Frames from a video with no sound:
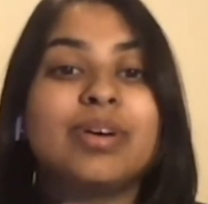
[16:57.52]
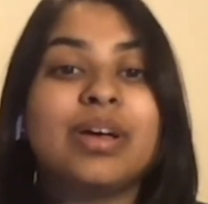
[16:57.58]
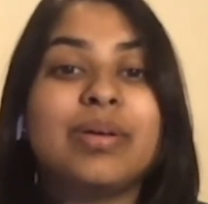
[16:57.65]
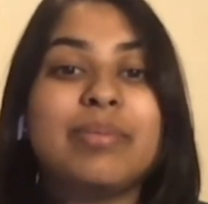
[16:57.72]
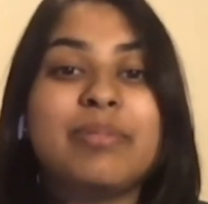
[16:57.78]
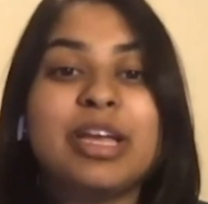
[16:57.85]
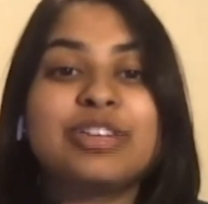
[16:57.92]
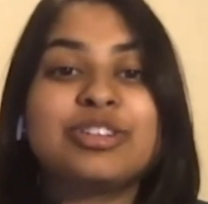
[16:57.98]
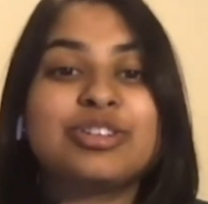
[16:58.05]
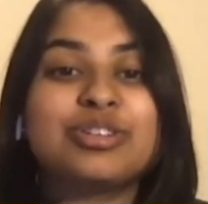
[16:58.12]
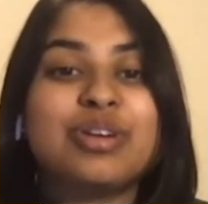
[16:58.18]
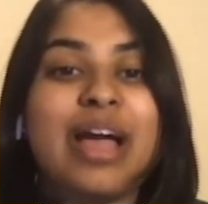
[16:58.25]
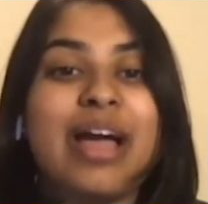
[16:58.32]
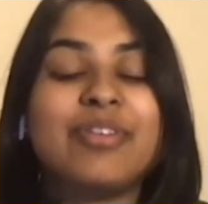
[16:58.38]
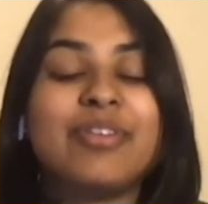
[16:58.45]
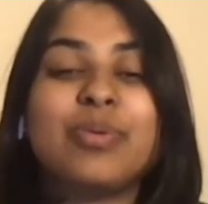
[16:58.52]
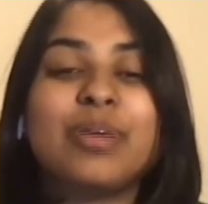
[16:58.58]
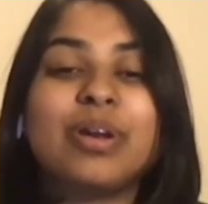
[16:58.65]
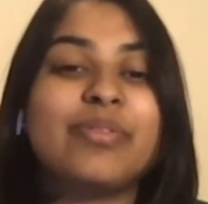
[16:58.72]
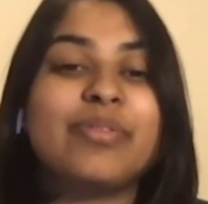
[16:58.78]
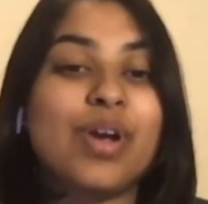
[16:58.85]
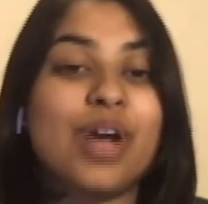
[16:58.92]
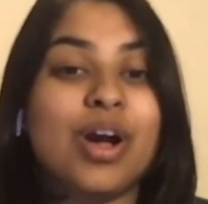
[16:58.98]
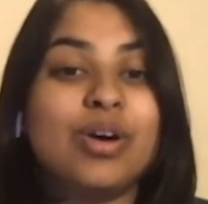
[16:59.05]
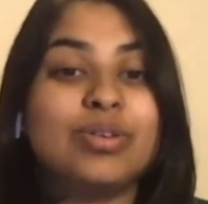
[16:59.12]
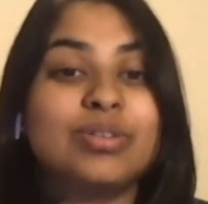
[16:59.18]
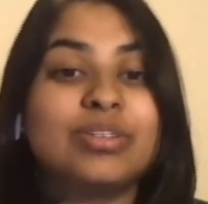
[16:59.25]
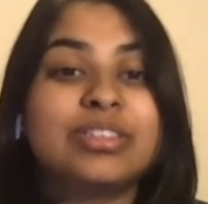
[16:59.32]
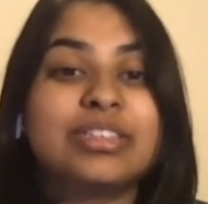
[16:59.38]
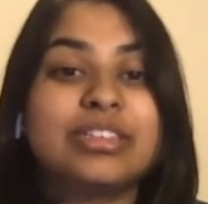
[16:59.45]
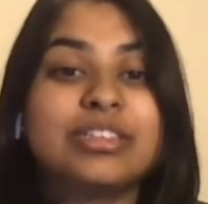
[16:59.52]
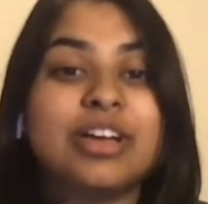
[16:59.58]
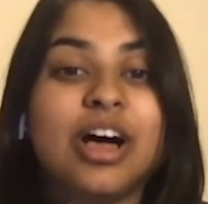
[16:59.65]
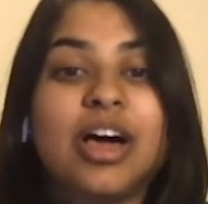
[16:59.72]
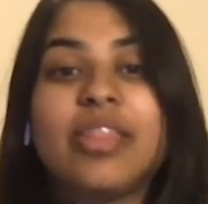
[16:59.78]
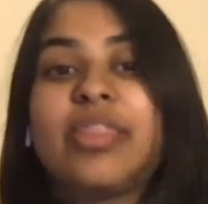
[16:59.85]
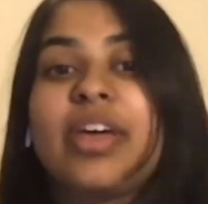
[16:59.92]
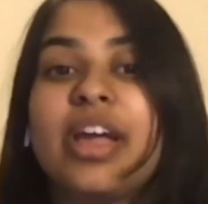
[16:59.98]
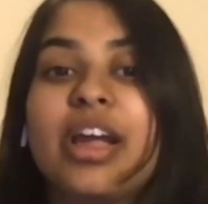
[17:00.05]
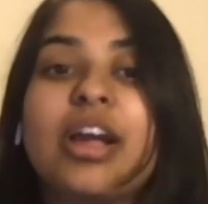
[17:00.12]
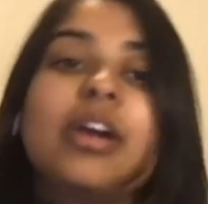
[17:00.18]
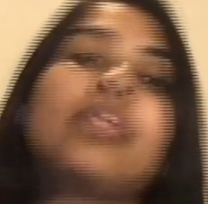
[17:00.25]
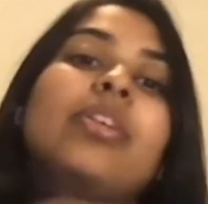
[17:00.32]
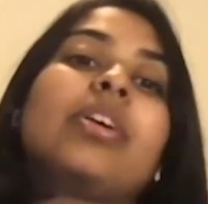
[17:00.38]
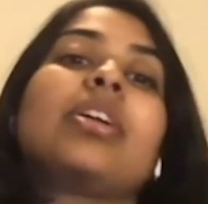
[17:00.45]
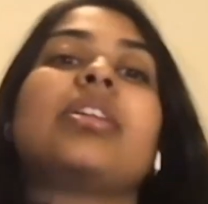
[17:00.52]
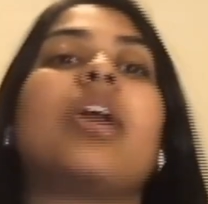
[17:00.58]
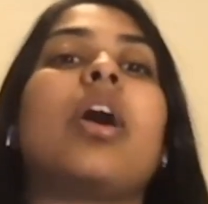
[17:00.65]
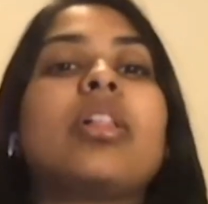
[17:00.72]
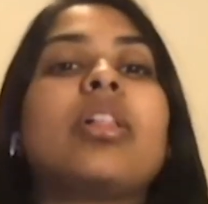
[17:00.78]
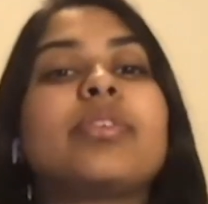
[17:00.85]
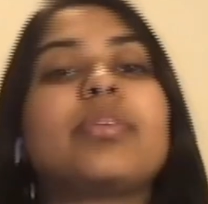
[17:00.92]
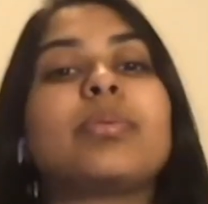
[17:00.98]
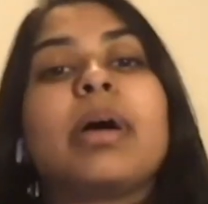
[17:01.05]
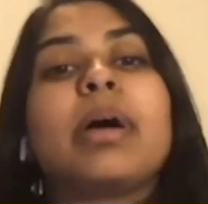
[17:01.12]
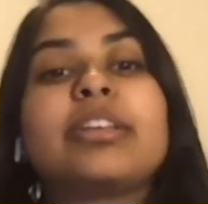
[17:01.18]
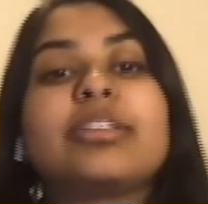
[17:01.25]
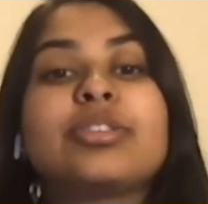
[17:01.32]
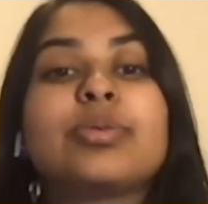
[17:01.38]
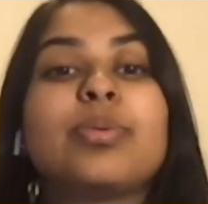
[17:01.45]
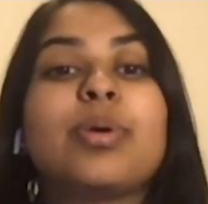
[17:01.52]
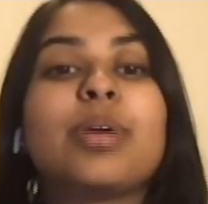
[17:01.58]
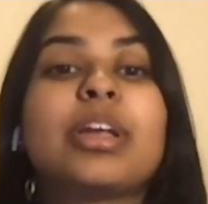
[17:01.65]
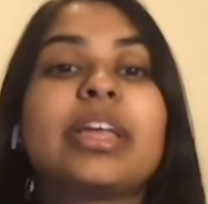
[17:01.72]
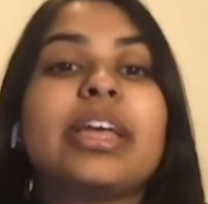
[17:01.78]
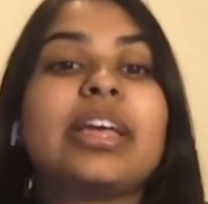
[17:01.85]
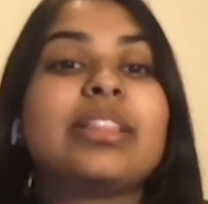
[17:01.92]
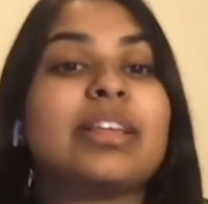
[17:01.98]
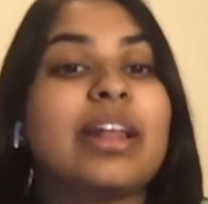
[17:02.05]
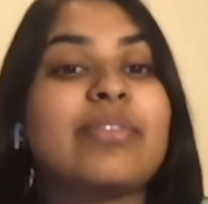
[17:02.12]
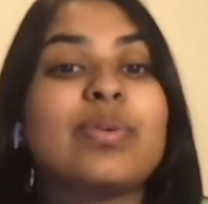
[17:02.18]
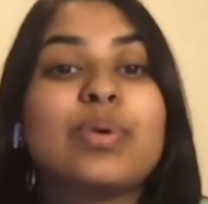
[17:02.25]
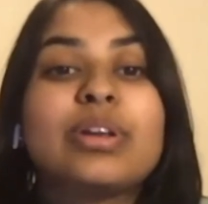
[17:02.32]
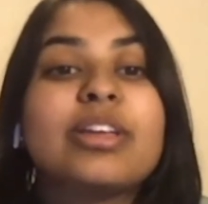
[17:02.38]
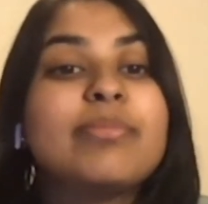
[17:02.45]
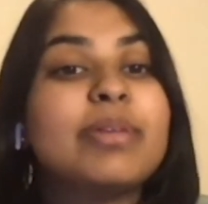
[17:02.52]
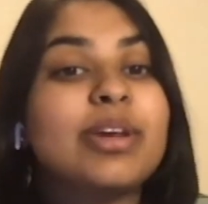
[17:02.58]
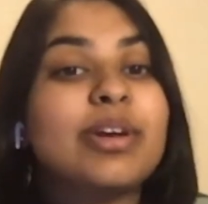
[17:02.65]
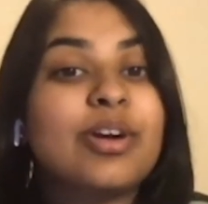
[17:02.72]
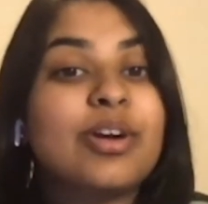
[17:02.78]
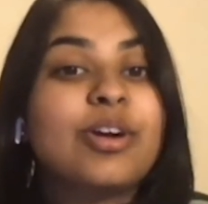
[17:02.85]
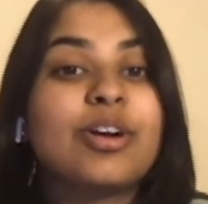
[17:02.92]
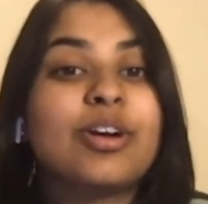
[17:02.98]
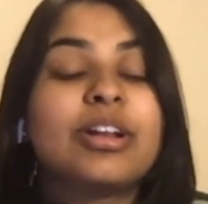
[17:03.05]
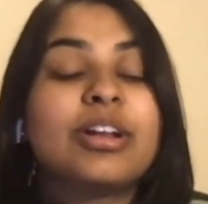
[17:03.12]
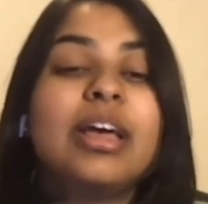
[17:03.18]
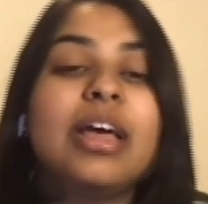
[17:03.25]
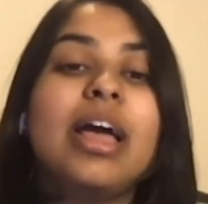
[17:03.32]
Make sure every one of your hosts is on there, that all of your mics are working, that everyone can be heard.